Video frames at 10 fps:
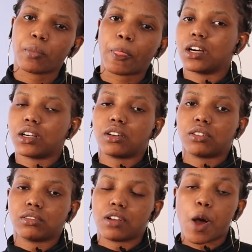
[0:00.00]
The
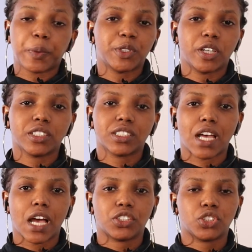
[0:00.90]
options
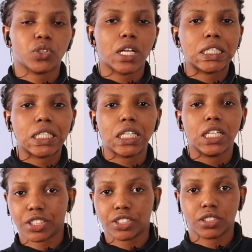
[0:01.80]
are usually
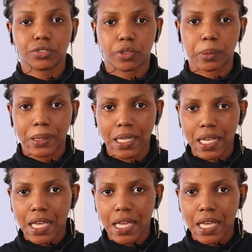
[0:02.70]
in question form,